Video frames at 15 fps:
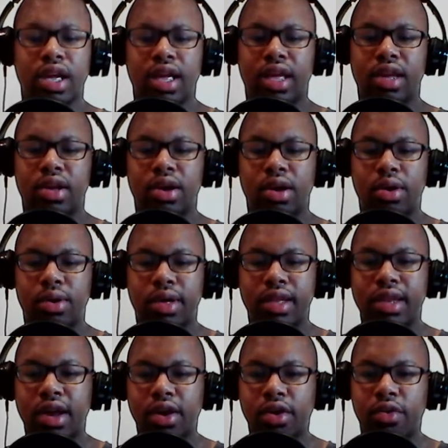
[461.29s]

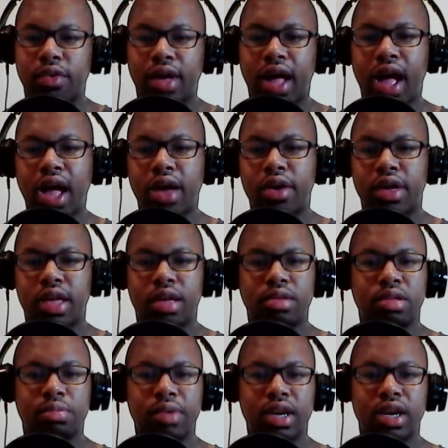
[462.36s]
They're relying on him
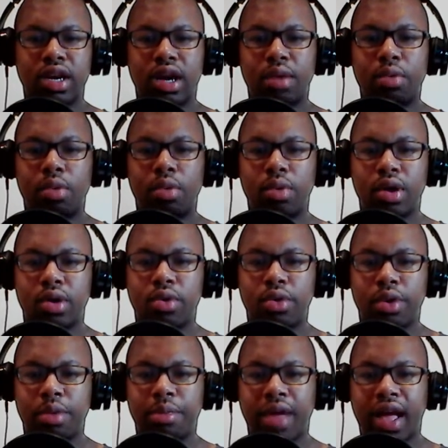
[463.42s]
to be the number one
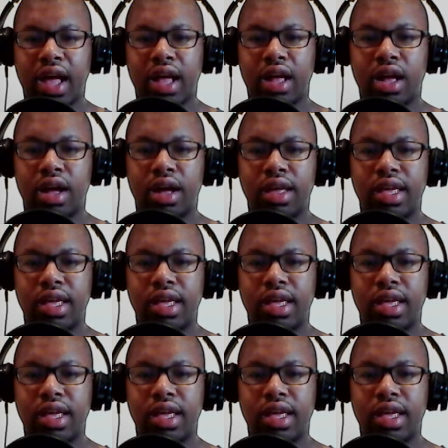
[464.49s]
quarterback.